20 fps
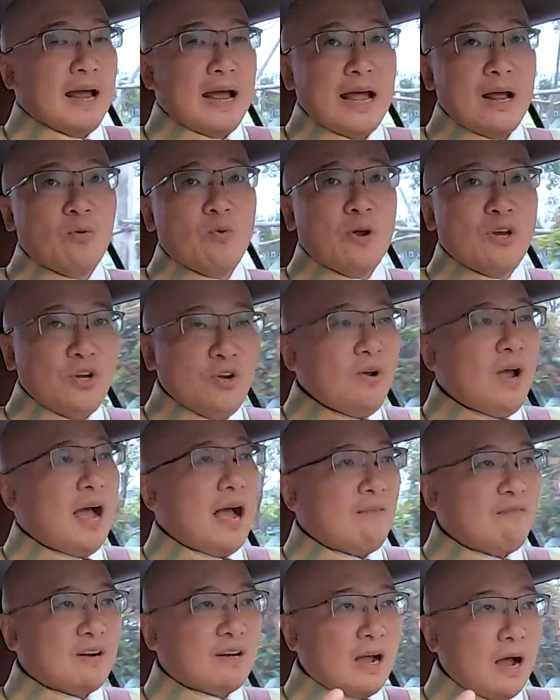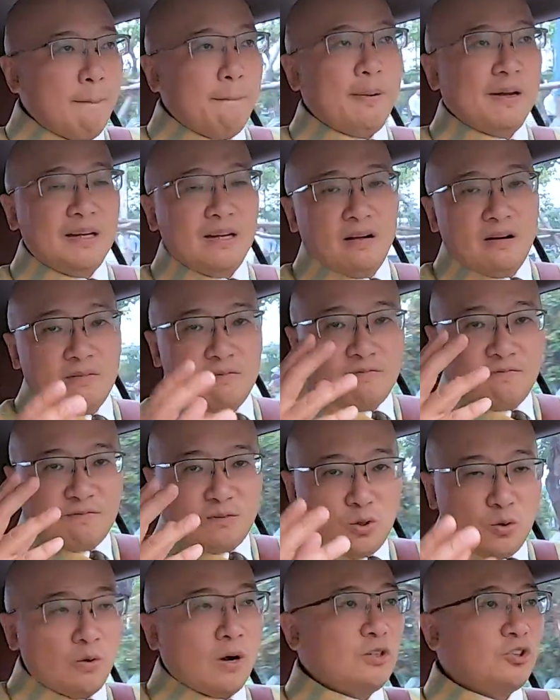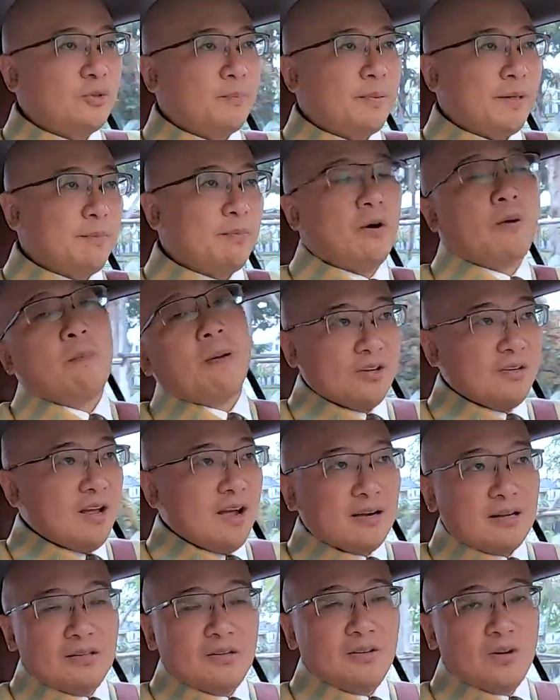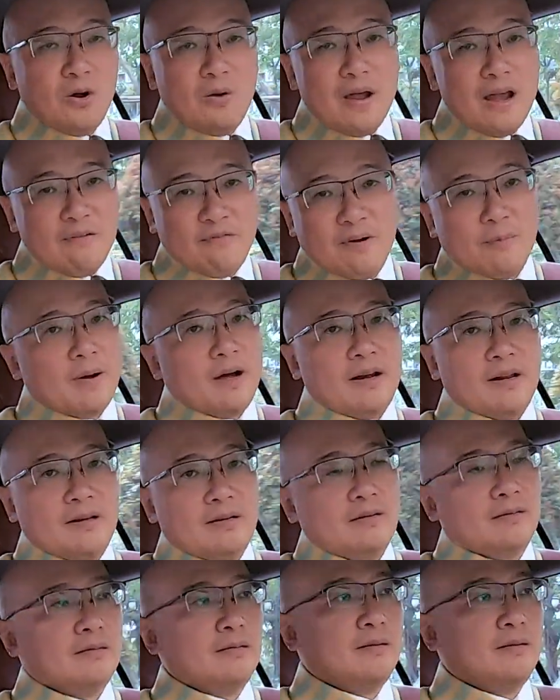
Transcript: And when you have a company of 200 people, you're not gonna know everybody.